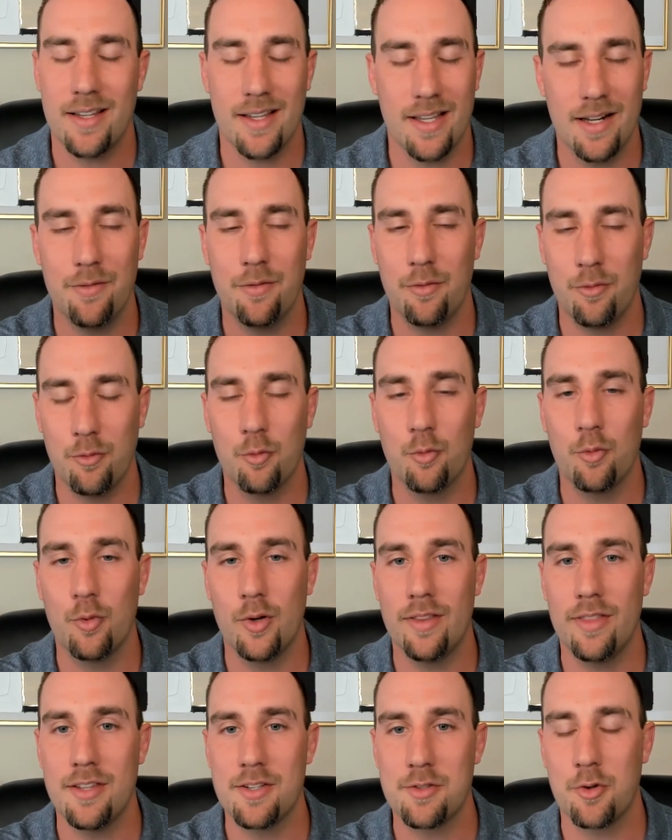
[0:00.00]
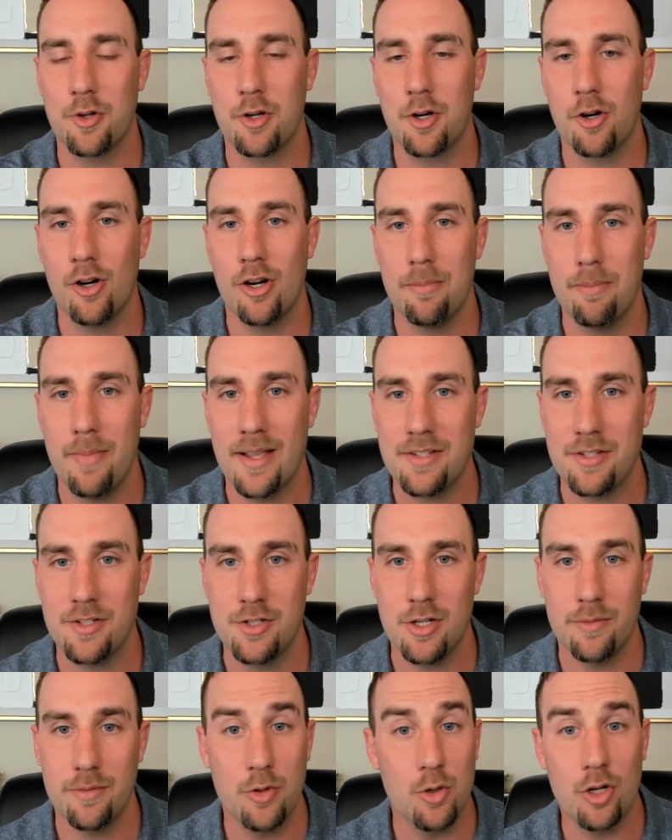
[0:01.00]
kind of re- this recurrent
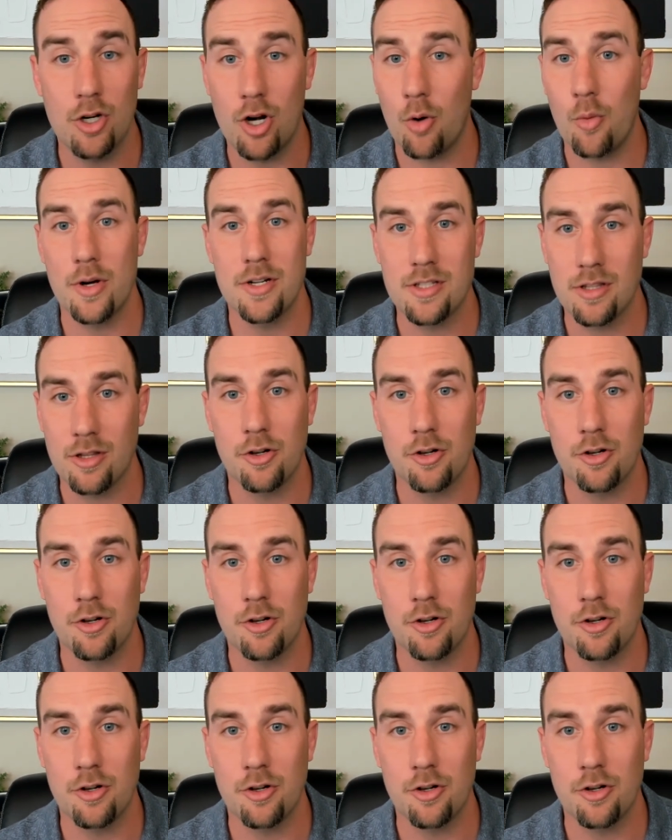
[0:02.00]
message of you can always